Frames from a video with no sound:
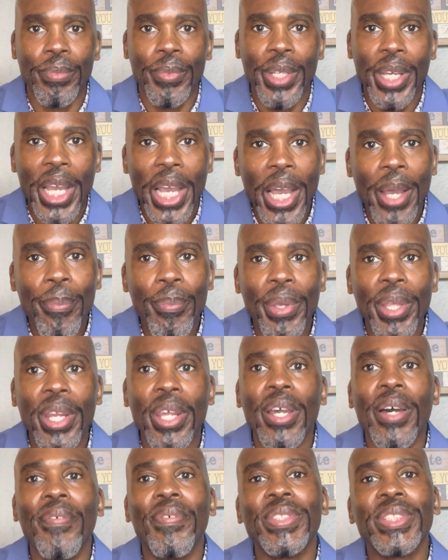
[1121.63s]
How many
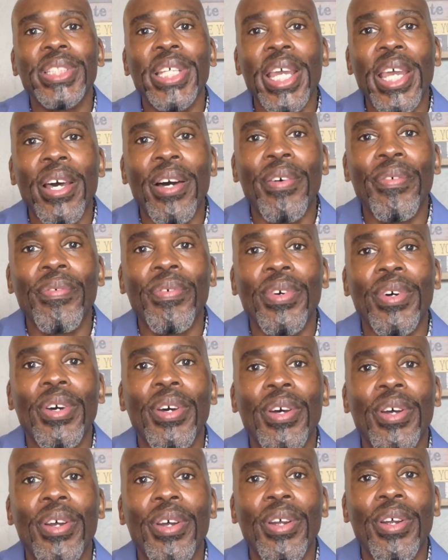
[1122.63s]
of us have
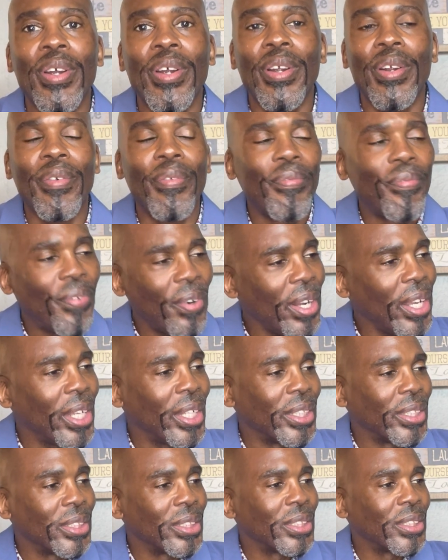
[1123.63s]

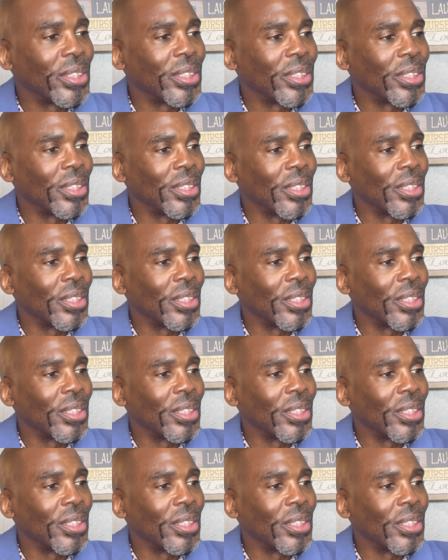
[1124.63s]
friends?